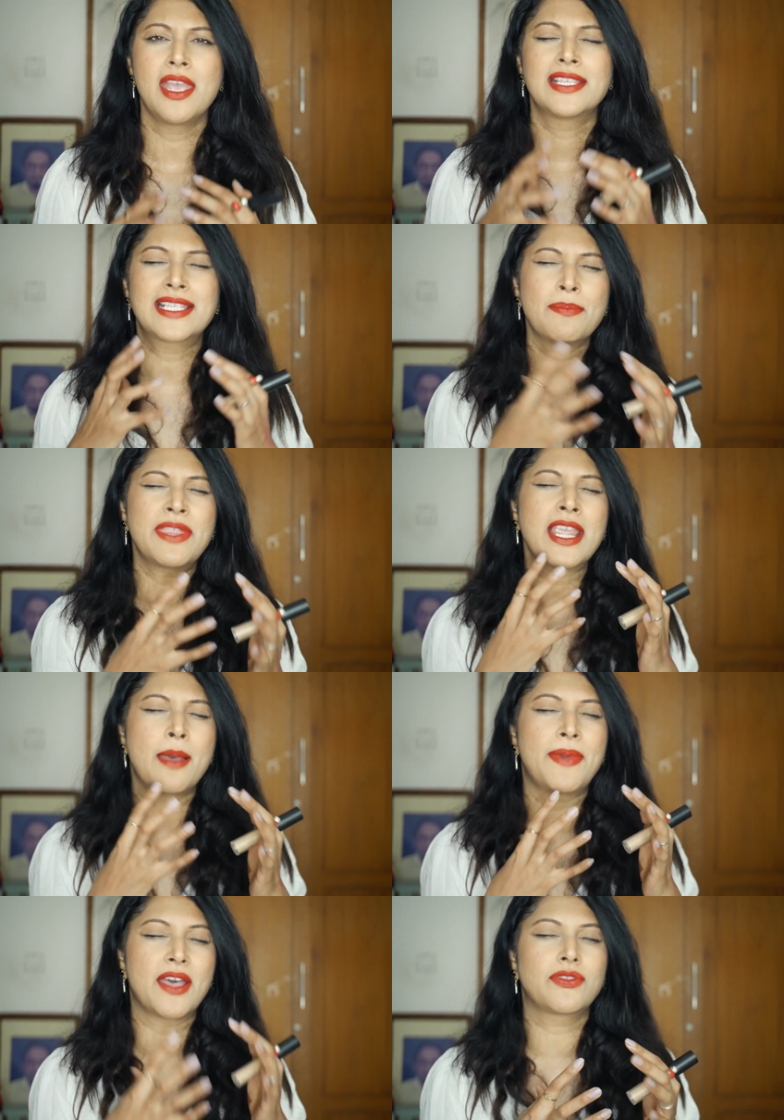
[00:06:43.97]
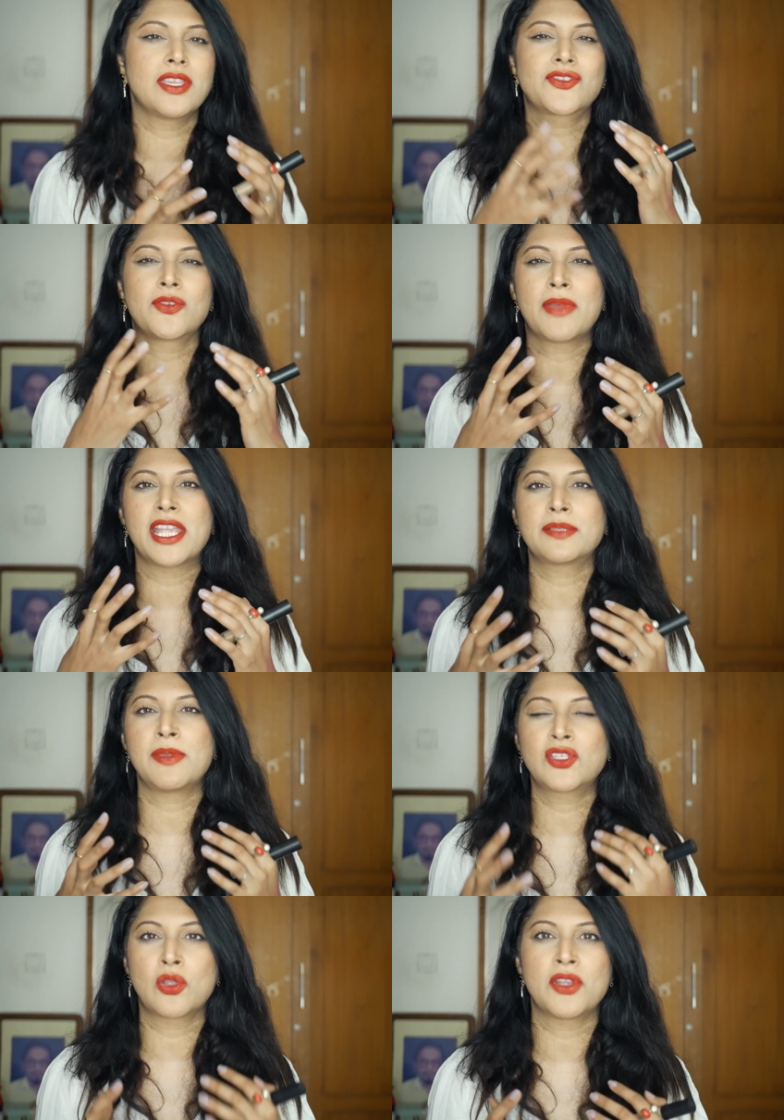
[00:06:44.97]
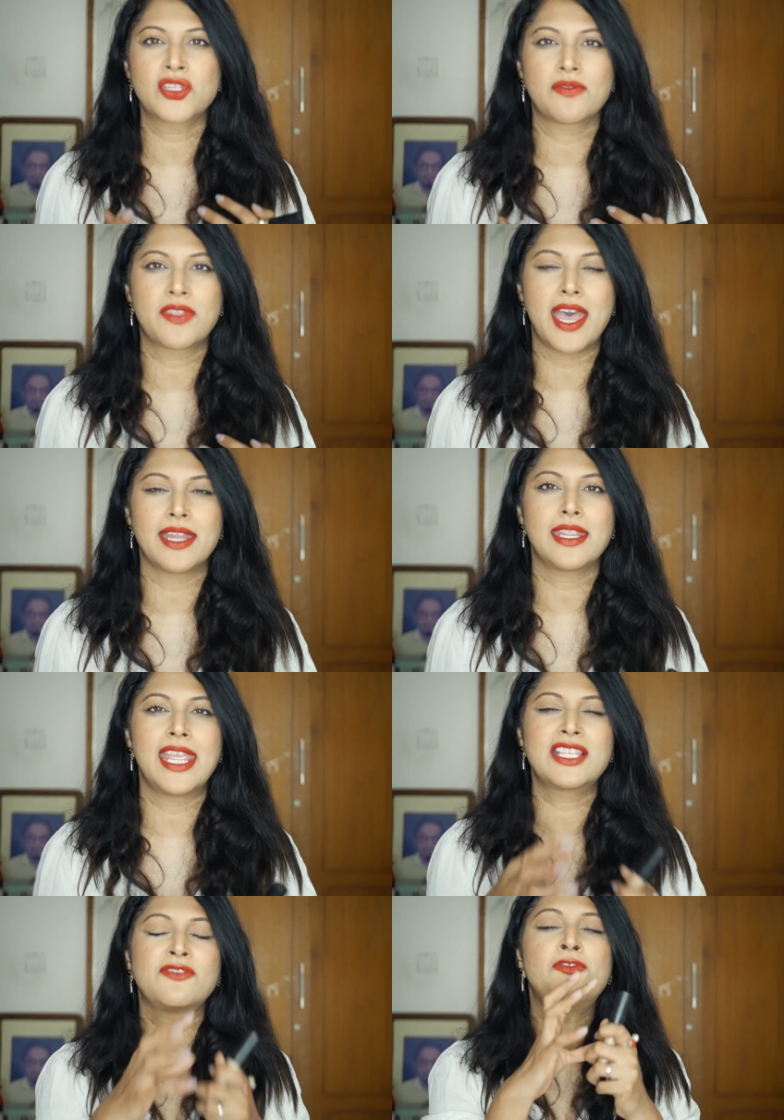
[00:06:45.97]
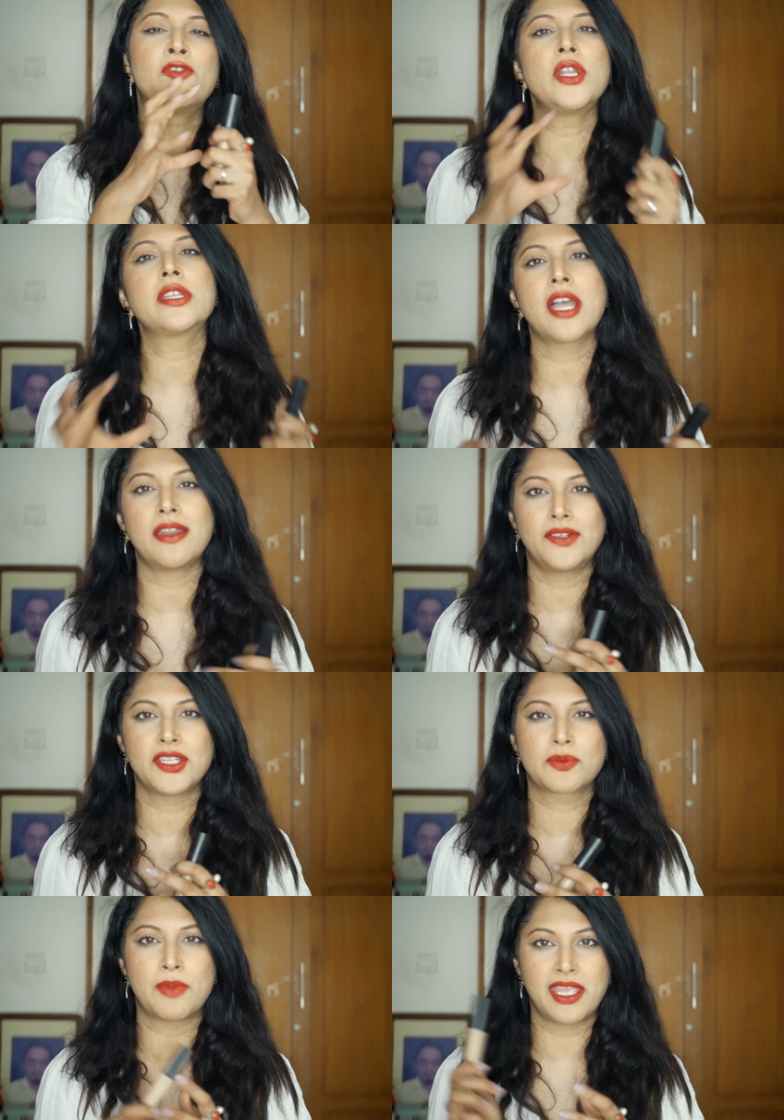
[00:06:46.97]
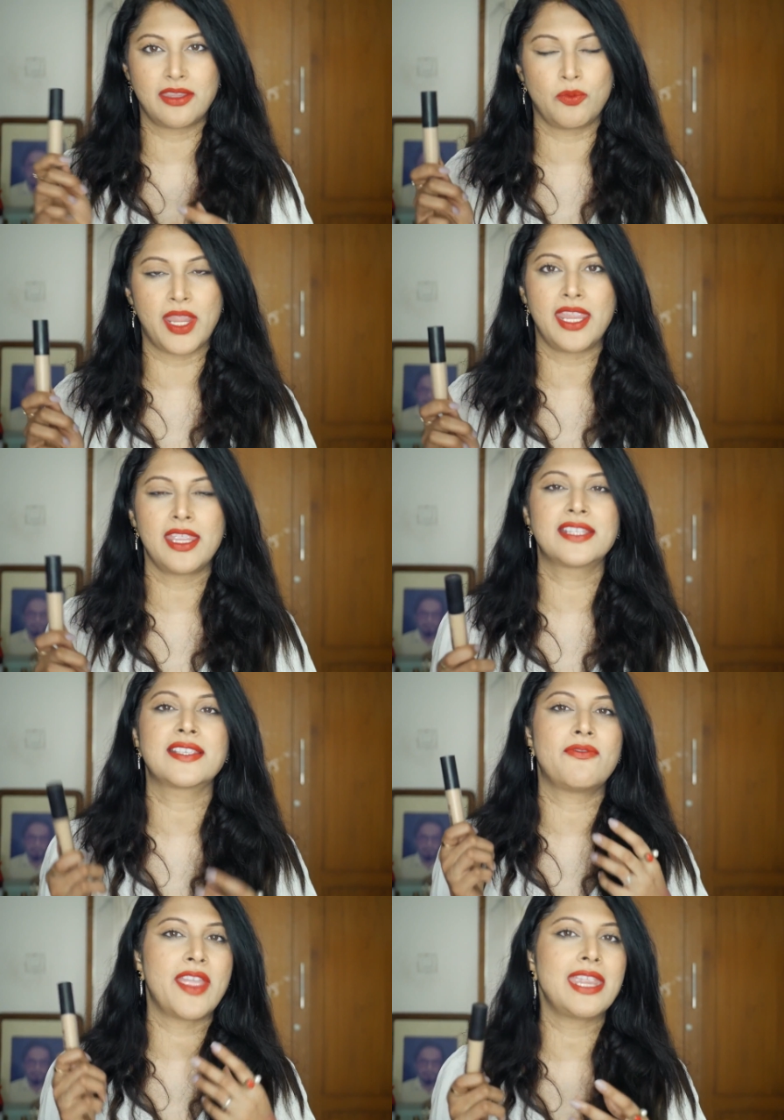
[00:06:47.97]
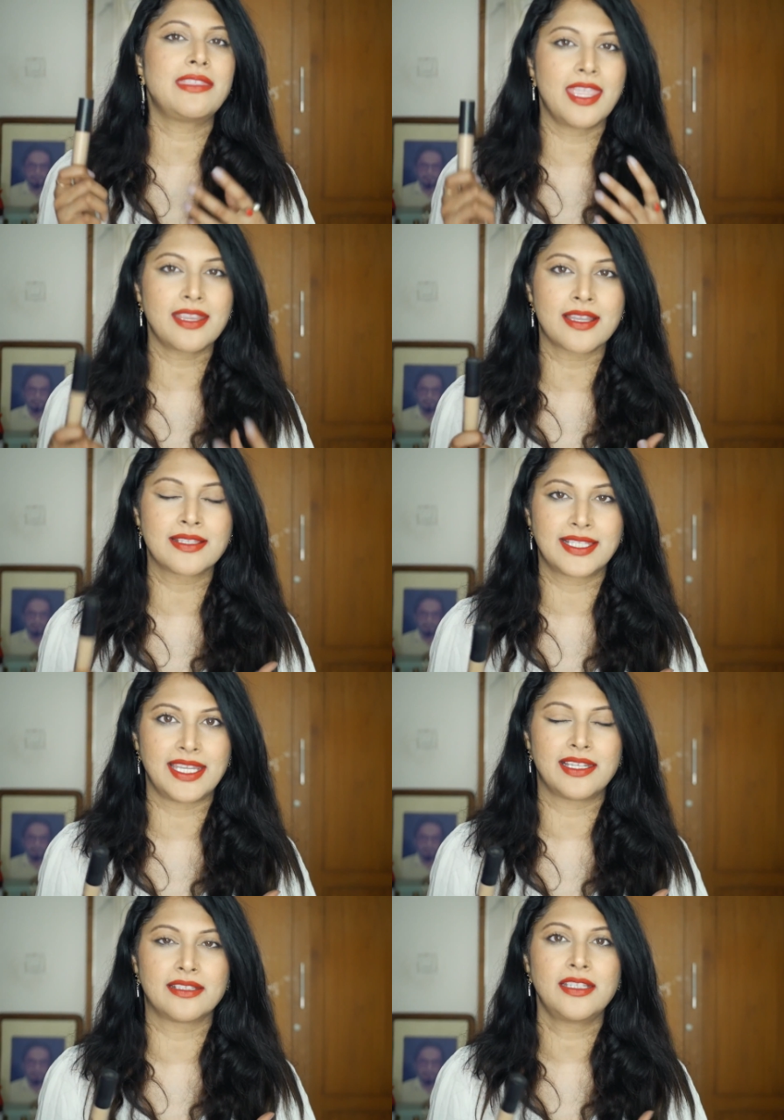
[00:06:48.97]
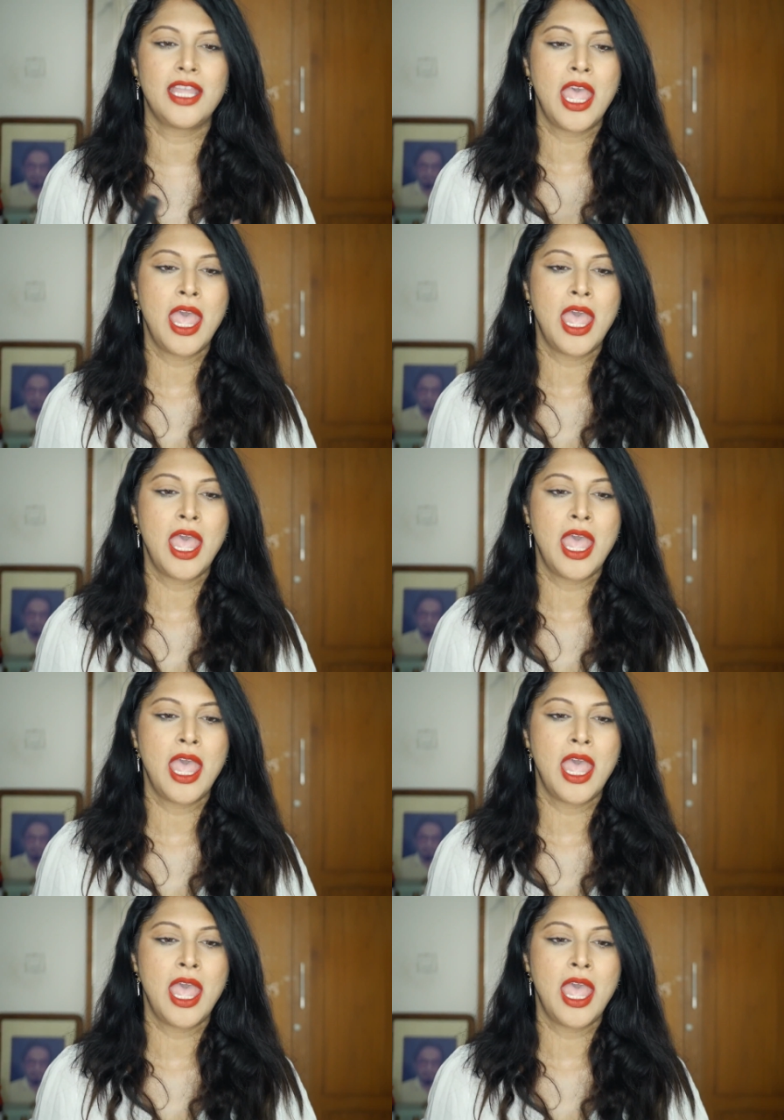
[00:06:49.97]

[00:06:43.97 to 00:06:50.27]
Something about this reminds me so much of that. It's full coverage, by the way. It's a very thick concealer.